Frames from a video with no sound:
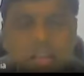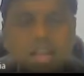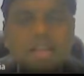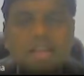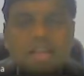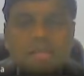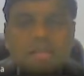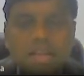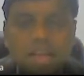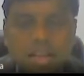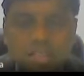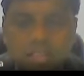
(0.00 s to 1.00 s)
Here we
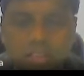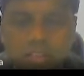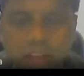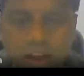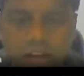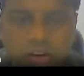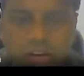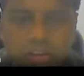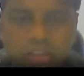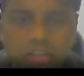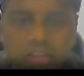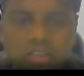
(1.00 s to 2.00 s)
can see that on
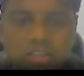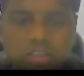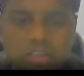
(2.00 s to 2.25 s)
increasing